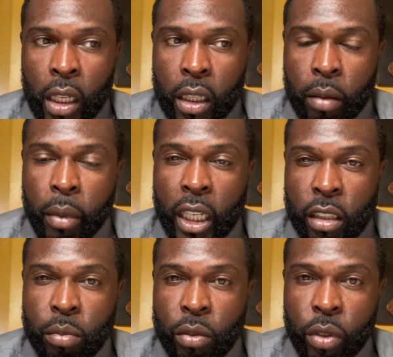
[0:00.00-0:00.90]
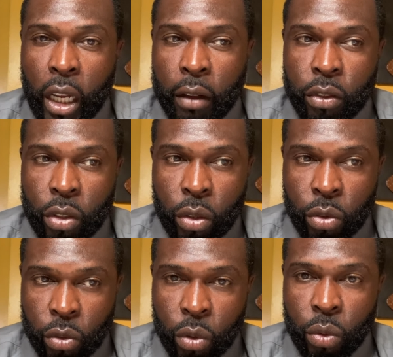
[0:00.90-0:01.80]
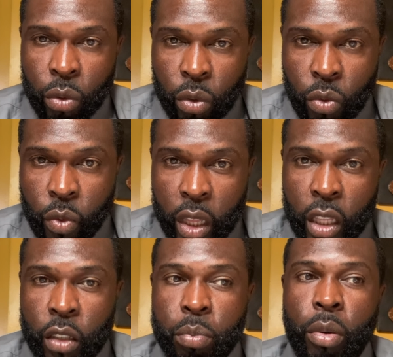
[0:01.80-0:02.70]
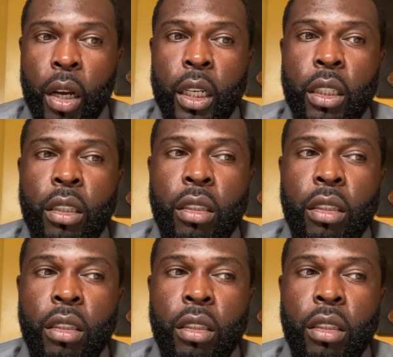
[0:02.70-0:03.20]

the management will have to go through with this product,